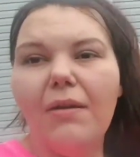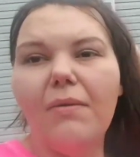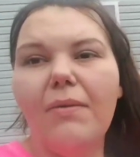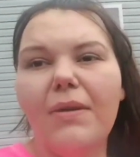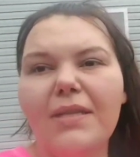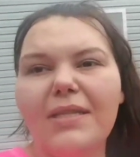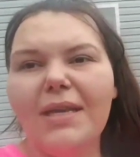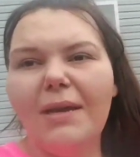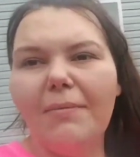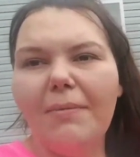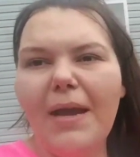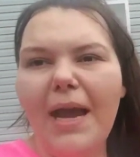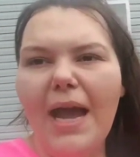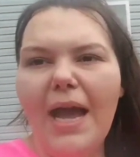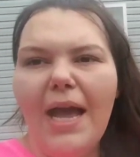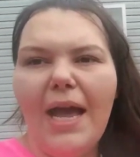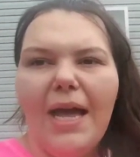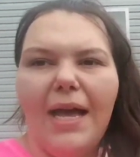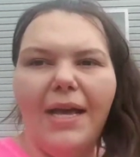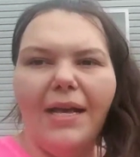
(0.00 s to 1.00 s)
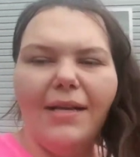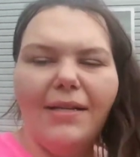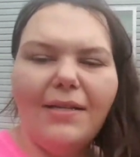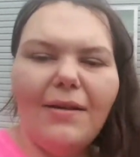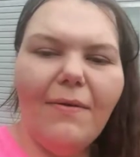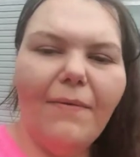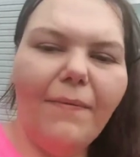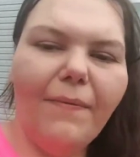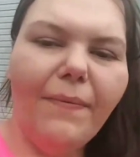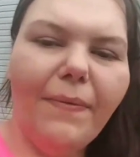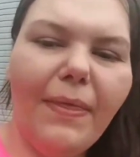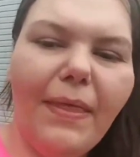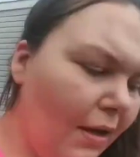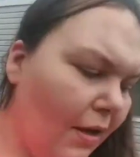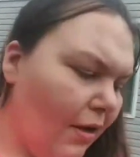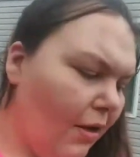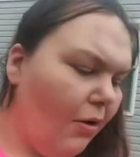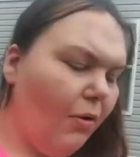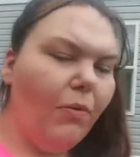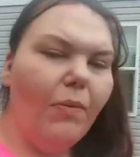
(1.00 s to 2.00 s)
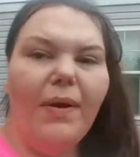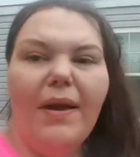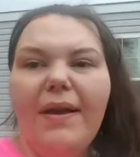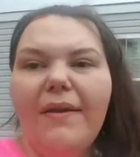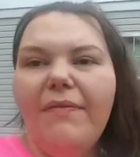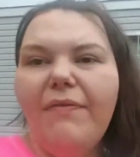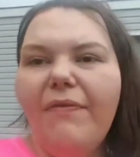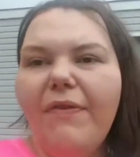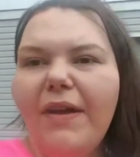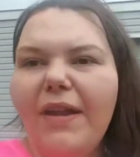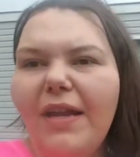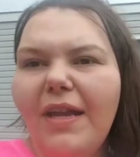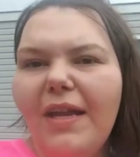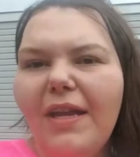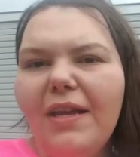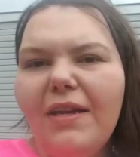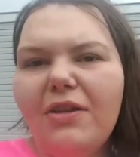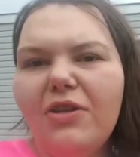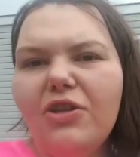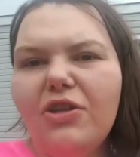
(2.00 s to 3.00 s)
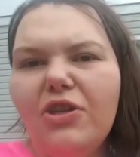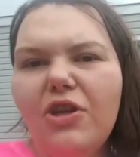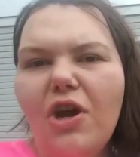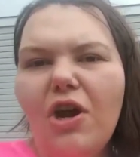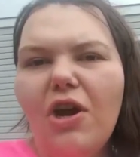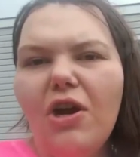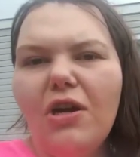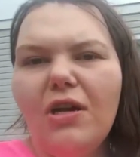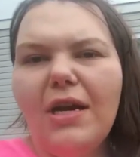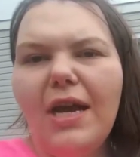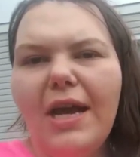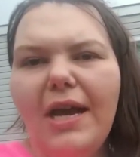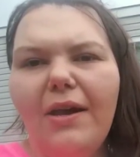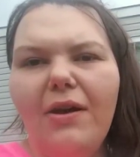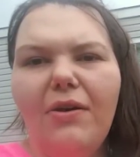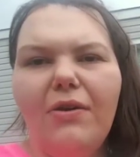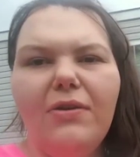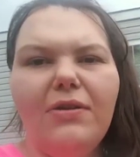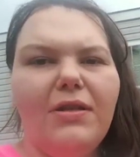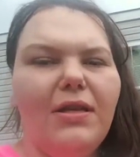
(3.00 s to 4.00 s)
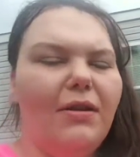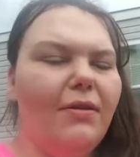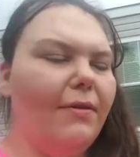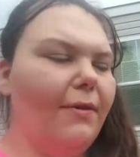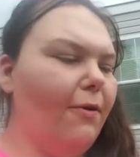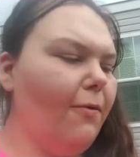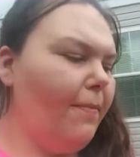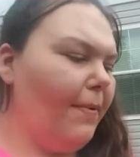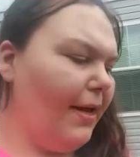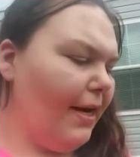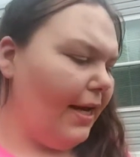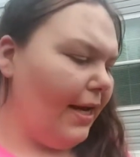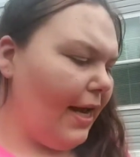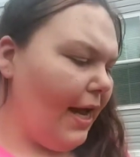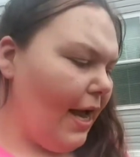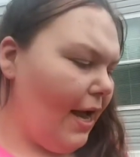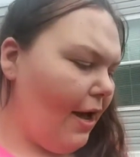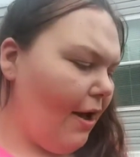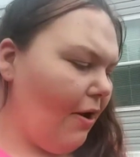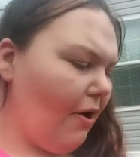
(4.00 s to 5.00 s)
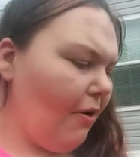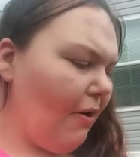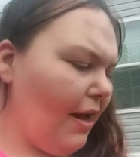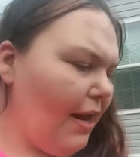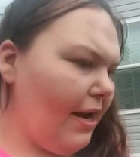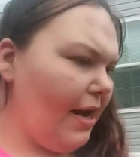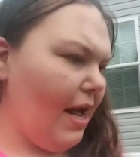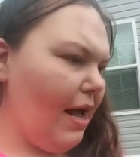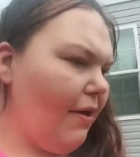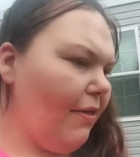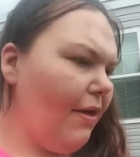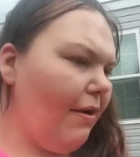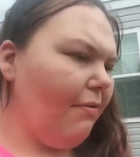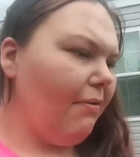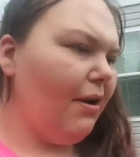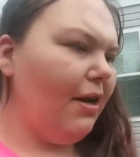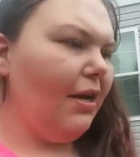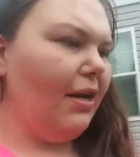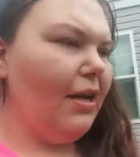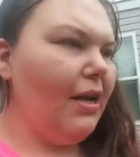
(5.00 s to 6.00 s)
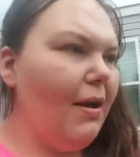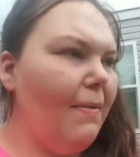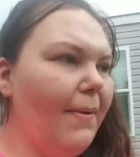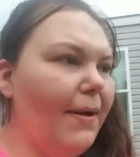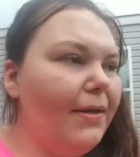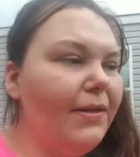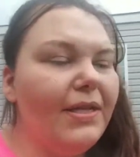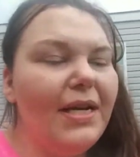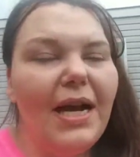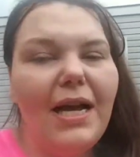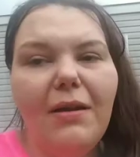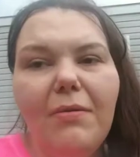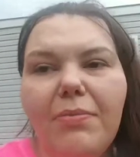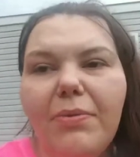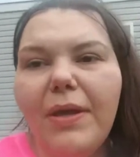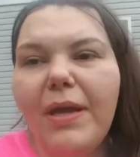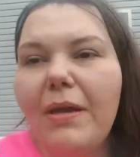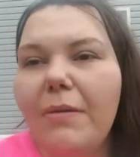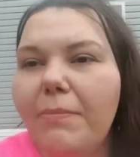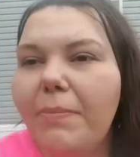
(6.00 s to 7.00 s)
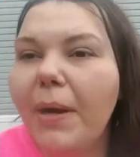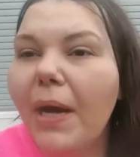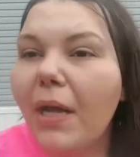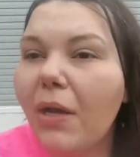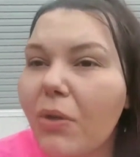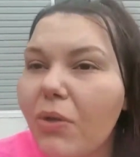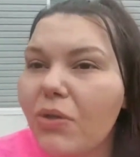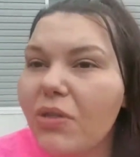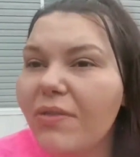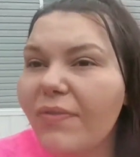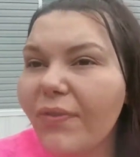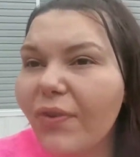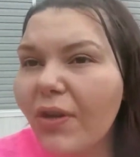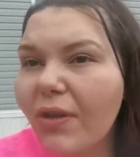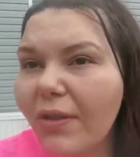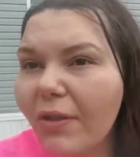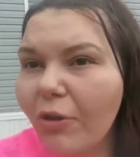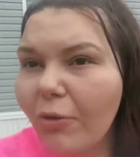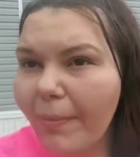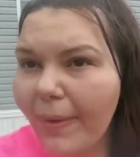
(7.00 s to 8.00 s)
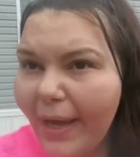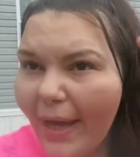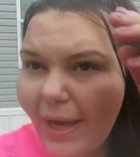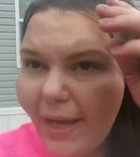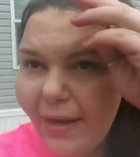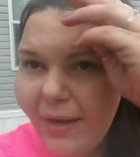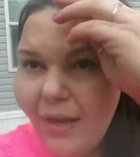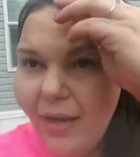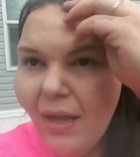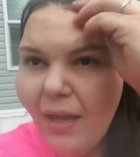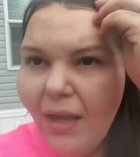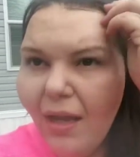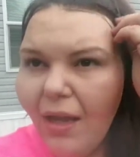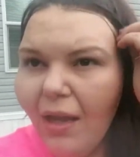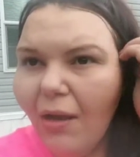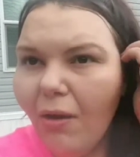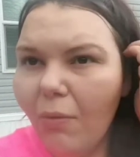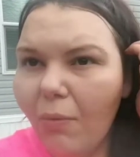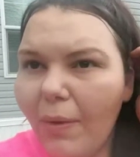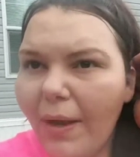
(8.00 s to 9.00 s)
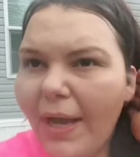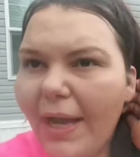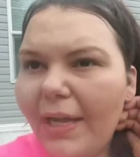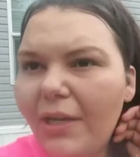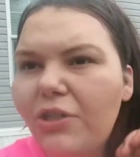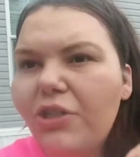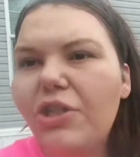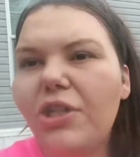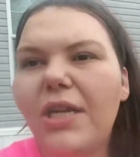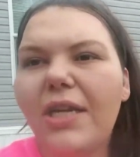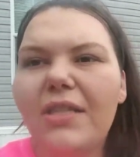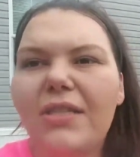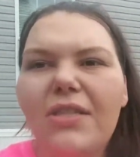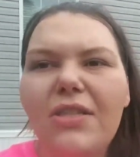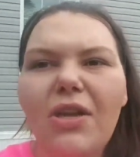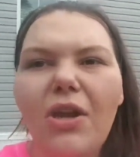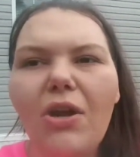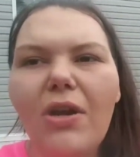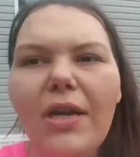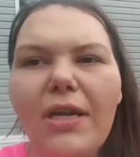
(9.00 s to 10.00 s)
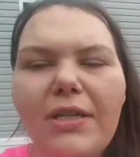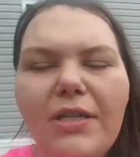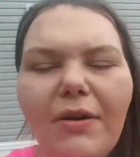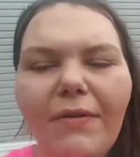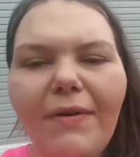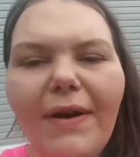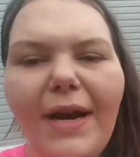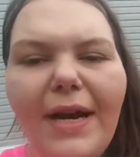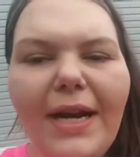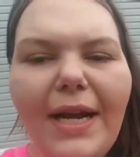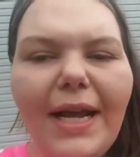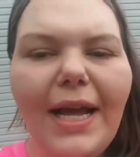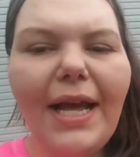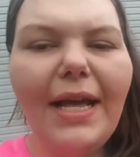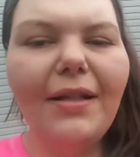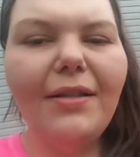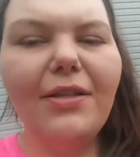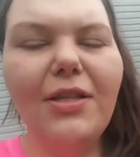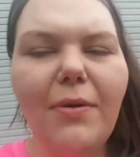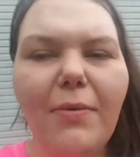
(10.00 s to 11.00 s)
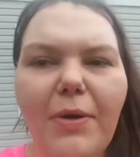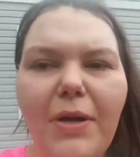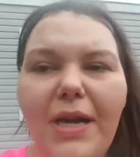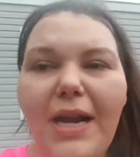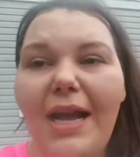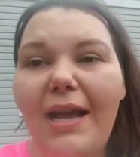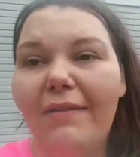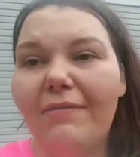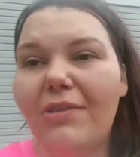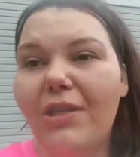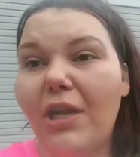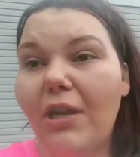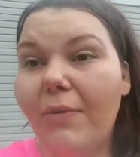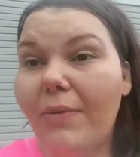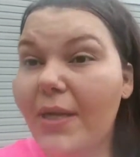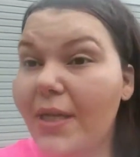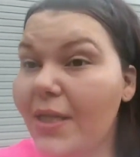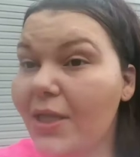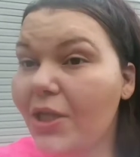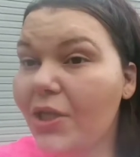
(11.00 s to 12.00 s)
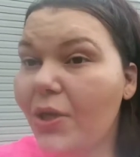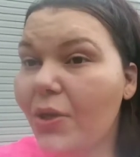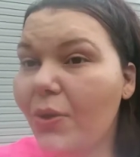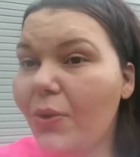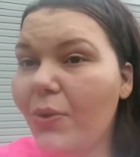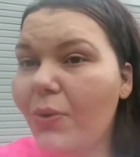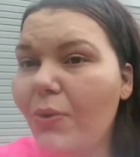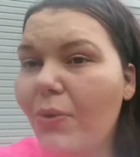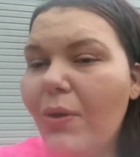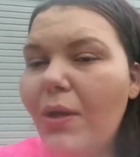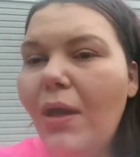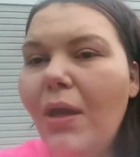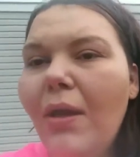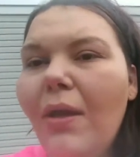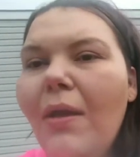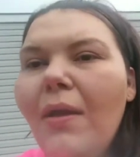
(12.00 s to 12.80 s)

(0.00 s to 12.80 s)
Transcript: What's up, guys? We finished our nails a little bit ago, and now they wanted to come outside and play in puddles for a little bit, which it's starting to rain again, so we're going to have to go in soon.